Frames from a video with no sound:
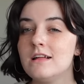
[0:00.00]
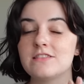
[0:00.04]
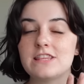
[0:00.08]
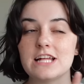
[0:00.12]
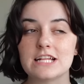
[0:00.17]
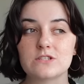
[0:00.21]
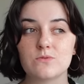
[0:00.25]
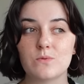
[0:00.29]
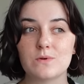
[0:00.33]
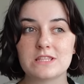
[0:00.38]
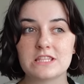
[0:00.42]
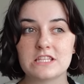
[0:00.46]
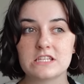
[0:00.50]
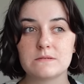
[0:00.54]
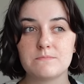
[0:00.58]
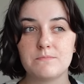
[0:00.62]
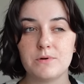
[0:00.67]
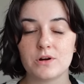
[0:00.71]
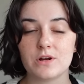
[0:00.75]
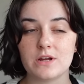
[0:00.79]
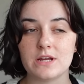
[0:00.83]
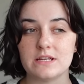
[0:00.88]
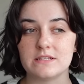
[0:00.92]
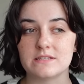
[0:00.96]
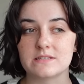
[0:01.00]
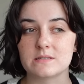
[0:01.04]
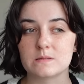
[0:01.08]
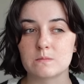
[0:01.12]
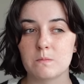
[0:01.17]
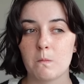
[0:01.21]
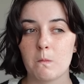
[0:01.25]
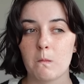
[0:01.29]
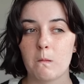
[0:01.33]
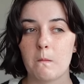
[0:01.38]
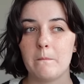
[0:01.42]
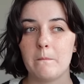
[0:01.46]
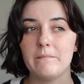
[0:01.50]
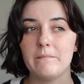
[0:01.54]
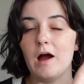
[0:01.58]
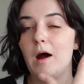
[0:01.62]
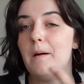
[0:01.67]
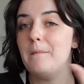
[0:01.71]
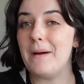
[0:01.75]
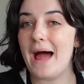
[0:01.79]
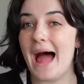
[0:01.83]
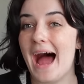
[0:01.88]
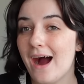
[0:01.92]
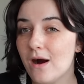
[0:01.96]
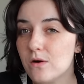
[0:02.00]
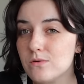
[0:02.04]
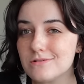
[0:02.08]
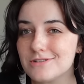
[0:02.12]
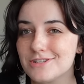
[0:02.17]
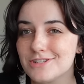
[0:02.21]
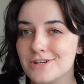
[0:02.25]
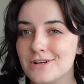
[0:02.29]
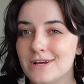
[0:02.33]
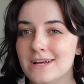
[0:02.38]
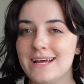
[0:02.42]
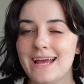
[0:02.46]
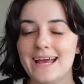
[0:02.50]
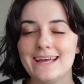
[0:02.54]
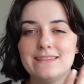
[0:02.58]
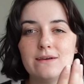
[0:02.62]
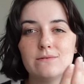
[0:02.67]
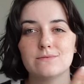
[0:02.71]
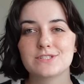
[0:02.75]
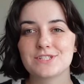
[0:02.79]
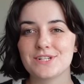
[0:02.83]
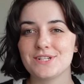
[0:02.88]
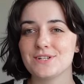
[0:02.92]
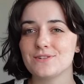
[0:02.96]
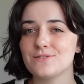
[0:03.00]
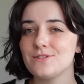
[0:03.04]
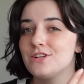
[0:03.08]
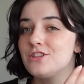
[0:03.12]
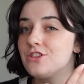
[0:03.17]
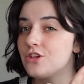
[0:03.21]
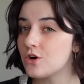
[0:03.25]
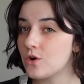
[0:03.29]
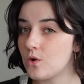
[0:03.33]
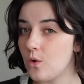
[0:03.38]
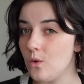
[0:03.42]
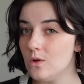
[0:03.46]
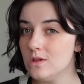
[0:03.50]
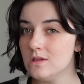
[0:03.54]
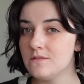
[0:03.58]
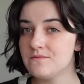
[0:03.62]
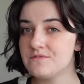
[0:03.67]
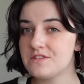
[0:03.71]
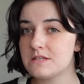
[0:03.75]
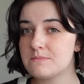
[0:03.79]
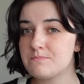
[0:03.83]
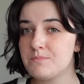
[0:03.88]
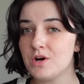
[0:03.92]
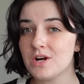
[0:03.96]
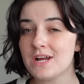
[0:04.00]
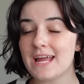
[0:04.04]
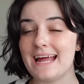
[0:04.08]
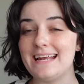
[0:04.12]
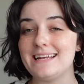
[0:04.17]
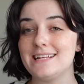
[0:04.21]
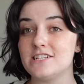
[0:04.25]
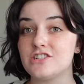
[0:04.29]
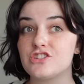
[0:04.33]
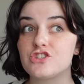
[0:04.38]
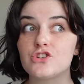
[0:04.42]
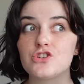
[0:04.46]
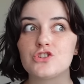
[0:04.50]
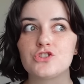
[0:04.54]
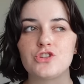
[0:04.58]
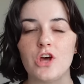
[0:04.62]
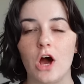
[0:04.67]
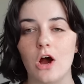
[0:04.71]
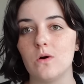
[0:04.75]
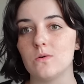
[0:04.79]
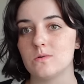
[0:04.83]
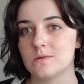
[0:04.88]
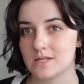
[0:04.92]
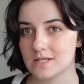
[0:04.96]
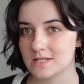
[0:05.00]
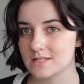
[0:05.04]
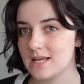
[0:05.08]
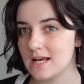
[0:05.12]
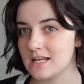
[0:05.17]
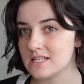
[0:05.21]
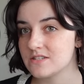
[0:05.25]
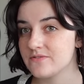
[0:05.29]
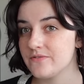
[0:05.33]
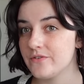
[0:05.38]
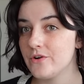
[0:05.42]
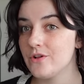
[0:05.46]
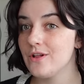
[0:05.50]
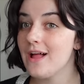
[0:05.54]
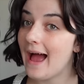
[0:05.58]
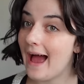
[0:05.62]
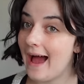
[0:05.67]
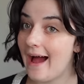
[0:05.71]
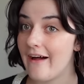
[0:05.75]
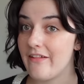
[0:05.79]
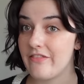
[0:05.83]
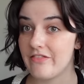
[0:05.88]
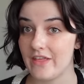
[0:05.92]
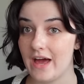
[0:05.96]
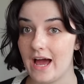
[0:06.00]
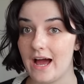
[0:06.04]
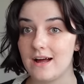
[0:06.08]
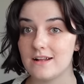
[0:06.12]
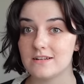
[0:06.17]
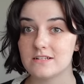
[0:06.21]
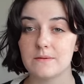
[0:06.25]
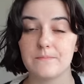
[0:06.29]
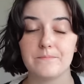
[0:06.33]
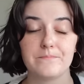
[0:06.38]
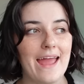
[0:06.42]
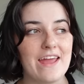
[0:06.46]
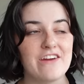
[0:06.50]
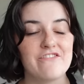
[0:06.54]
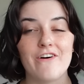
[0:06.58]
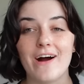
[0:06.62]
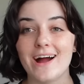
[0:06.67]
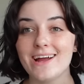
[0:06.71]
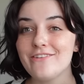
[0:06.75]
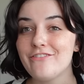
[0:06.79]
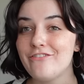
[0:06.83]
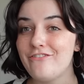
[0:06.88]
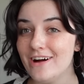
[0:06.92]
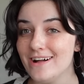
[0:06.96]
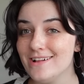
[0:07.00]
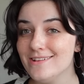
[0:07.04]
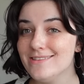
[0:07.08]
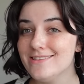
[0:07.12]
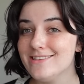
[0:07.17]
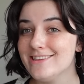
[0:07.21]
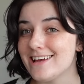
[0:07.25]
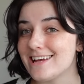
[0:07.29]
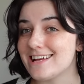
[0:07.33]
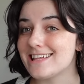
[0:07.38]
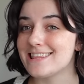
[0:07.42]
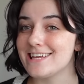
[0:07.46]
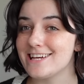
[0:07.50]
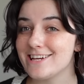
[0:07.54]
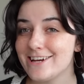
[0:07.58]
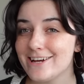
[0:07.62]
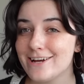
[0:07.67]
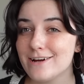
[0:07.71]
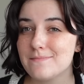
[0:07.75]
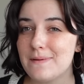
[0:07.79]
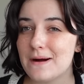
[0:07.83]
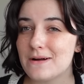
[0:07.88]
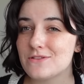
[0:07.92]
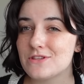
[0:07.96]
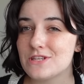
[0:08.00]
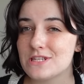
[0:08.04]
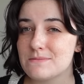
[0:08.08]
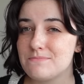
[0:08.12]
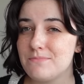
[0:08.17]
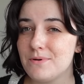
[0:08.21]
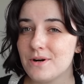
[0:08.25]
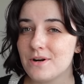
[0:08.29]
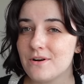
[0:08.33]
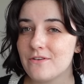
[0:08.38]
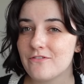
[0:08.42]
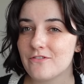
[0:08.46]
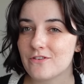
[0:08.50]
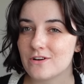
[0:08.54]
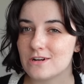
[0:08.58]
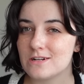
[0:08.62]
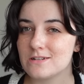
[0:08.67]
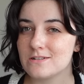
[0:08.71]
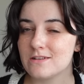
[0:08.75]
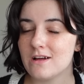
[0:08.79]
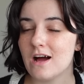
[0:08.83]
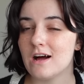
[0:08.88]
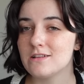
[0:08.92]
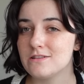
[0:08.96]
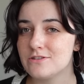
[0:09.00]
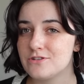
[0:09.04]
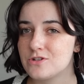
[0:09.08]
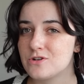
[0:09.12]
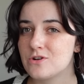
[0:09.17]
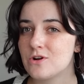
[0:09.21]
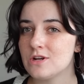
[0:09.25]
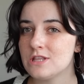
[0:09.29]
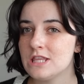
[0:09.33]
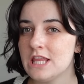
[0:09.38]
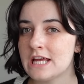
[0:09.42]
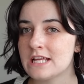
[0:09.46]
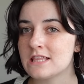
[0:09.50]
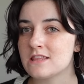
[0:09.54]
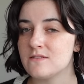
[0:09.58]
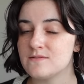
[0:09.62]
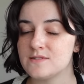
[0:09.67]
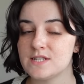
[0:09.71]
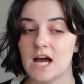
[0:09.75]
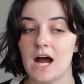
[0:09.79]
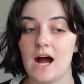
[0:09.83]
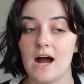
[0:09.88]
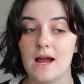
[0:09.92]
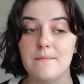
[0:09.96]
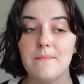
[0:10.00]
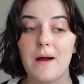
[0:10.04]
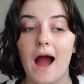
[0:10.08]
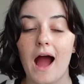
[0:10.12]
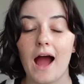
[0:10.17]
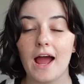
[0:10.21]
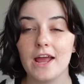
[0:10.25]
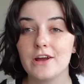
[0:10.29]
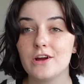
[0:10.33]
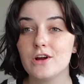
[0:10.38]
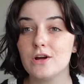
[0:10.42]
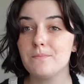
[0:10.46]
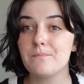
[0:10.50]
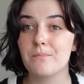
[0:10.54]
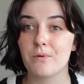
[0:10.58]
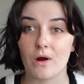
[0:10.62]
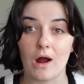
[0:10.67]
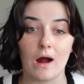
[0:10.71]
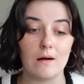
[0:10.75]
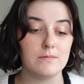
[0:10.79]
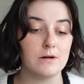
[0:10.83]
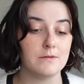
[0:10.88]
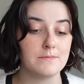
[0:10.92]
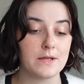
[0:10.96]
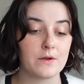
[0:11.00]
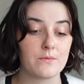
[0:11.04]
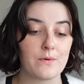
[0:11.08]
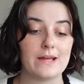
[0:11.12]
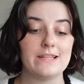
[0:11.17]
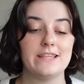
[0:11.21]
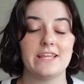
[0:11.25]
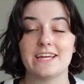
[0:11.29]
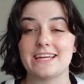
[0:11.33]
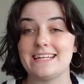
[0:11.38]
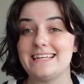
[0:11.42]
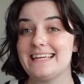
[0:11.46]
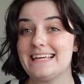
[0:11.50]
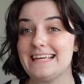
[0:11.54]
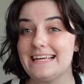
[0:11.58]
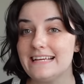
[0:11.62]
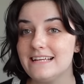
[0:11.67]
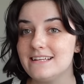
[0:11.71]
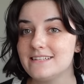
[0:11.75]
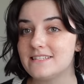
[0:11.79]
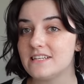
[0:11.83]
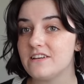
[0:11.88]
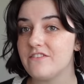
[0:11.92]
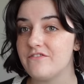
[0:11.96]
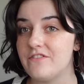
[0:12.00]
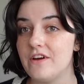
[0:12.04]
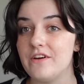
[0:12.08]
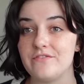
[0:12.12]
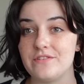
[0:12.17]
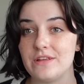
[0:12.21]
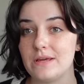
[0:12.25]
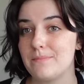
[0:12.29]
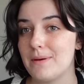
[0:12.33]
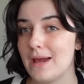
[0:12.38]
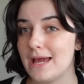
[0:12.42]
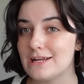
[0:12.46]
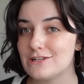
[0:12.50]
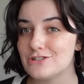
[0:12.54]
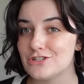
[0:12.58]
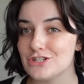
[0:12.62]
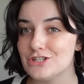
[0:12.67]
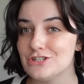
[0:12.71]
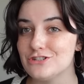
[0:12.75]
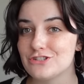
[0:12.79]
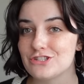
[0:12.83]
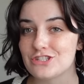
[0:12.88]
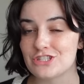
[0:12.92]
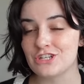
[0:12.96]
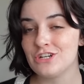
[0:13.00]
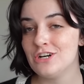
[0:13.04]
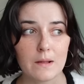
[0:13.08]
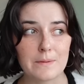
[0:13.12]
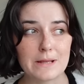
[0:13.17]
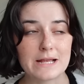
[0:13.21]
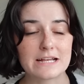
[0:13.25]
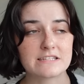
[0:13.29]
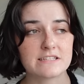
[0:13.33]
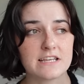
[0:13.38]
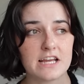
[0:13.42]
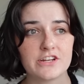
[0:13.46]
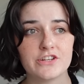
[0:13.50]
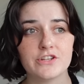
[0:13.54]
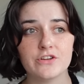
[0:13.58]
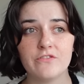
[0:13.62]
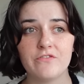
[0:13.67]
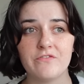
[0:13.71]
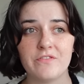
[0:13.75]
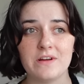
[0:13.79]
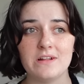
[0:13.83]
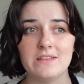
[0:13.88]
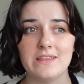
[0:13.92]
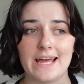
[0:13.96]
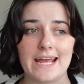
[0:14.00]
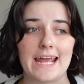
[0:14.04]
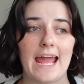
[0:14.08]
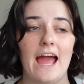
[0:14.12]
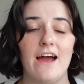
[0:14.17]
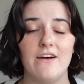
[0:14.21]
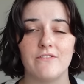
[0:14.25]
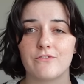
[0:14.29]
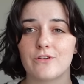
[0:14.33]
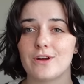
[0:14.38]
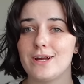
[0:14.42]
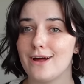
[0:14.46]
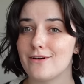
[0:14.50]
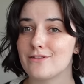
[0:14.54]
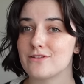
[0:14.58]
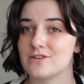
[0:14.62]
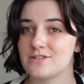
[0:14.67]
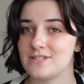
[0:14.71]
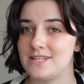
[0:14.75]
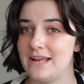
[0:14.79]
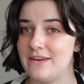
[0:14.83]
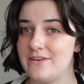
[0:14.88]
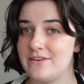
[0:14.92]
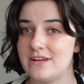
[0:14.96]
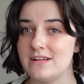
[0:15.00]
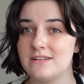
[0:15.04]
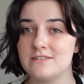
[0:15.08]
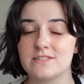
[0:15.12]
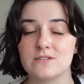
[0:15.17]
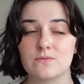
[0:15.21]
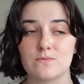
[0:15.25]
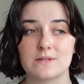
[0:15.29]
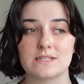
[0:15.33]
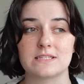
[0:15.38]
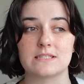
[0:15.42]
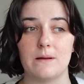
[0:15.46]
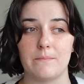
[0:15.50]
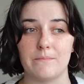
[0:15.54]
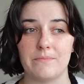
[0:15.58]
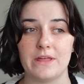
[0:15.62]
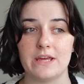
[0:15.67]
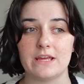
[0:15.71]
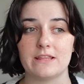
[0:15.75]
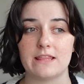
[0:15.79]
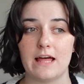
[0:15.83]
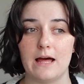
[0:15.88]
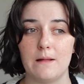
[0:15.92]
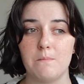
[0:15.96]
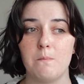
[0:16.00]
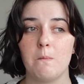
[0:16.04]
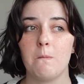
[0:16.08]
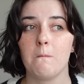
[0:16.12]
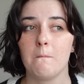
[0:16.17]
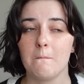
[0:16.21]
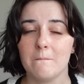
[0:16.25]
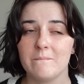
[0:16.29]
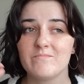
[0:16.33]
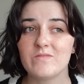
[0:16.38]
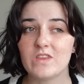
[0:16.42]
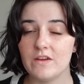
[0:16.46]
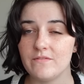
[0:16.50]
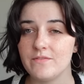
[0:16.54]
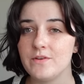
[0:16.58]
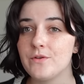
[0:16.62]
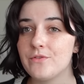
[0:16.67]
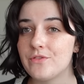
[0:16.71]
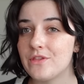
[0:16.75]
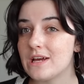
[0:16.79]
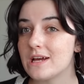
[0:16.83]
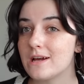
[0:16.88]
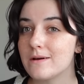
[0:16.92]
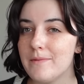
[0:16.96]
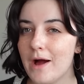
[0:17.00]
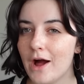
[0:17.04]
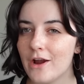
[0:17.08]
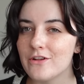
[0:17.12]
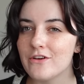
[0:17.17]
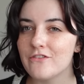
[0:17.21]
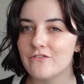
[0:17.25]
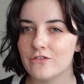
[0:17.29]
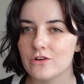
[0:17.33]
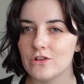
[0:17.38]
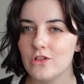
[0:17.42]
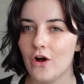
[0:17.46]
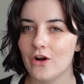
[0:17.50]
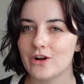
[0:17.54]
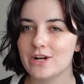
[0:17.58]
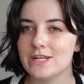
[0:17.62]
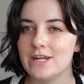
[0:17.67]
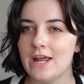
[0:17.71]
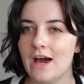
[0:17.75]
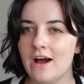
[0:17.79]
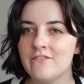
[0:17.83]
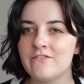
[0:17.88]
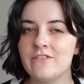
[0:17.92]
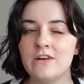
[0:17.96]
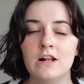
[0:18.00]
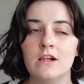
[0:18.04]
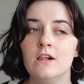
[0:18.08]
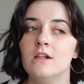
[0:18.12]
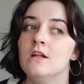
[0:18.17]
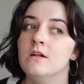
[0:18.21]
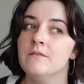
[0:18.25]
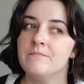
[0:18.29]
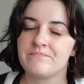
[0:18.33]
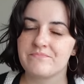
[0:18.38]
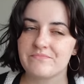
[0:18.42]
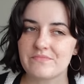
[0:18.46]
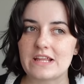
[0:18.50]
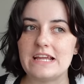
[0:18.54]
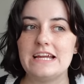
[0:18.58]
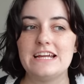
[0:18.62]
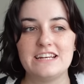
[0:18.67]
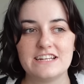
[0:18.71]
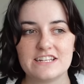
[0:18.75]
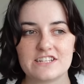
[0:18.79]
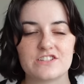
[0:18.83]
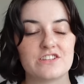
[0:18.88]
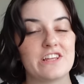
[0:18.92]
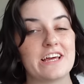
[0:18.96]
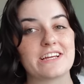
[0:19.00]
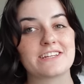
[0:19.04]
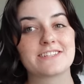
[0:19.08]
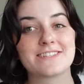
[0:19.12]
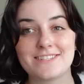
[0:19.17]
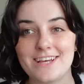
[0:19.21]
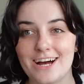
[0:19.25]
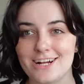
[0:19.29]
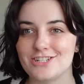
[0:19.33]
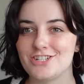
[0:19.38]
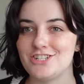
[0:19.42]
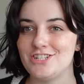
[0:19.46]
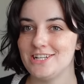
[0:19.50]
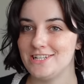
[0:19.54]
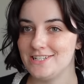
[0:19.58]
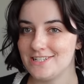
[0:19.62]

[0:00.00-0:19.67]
That's what this book is about, and that was clearly the goal of this book, and it's so successful at that. If I felt like thinking about this book for a, a good length of time, I could probably write like an easy fifty pages, because I do feel like every other sentence was something that, if you think about it for long enough, it is like such an